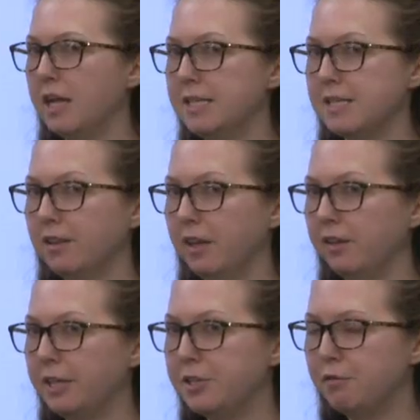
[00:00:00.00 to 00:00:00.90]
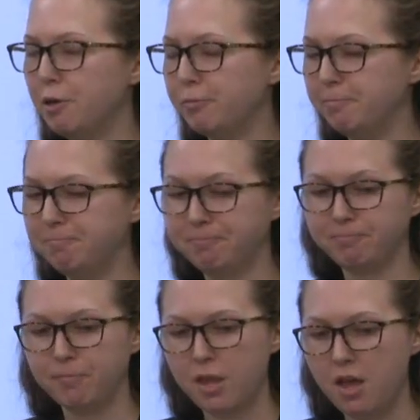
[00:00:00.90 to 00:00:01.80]
as likely to vote.
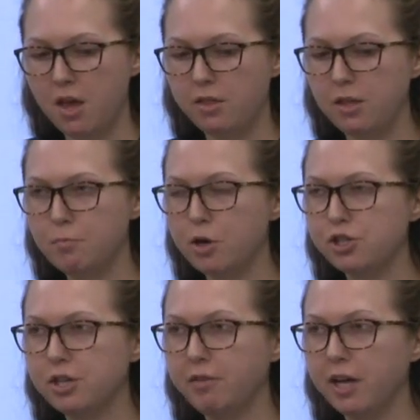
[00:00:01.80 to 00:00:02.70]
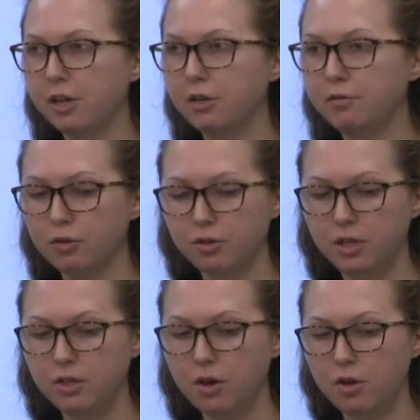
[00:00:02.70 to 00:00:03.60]
The margin of error for
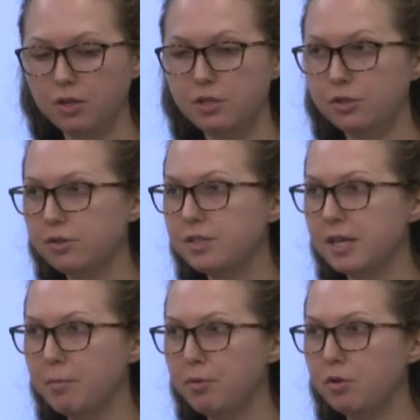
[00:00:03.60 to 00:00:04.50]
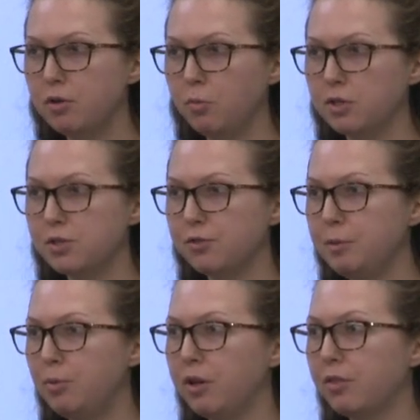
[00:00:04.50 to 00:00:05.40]
the all adult sample was three
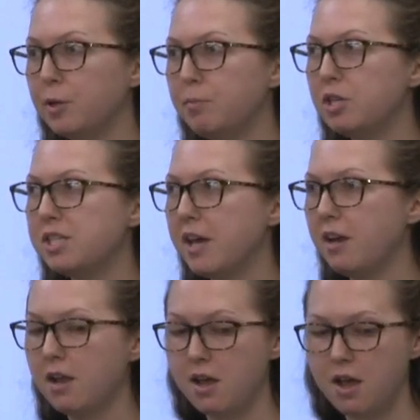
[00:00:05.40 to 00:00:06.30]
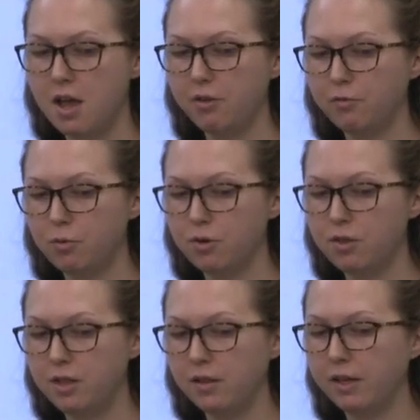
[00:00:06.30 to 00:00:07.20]
point three percent, and for
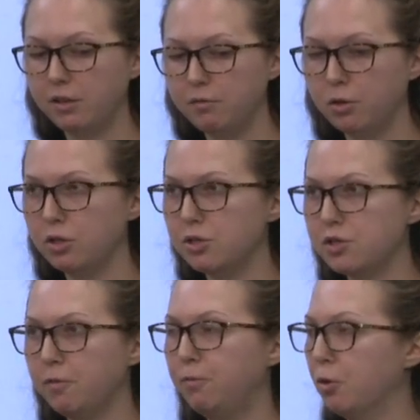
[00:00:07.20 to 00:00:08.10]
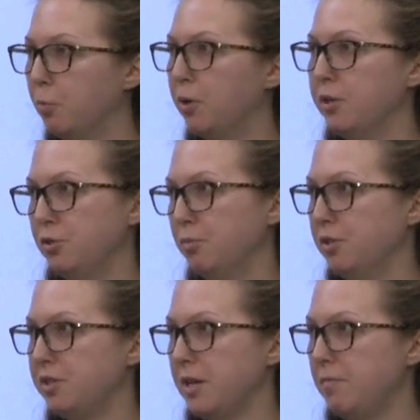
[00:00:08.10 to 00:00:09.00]
the likely voters, four point two
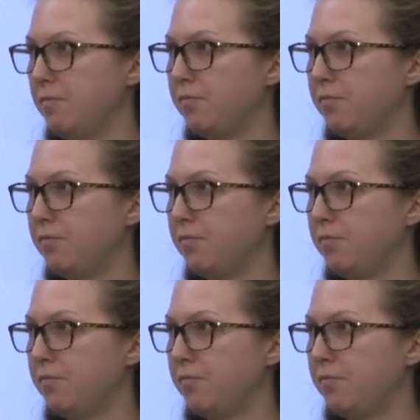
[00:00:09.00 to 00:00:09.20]
percent.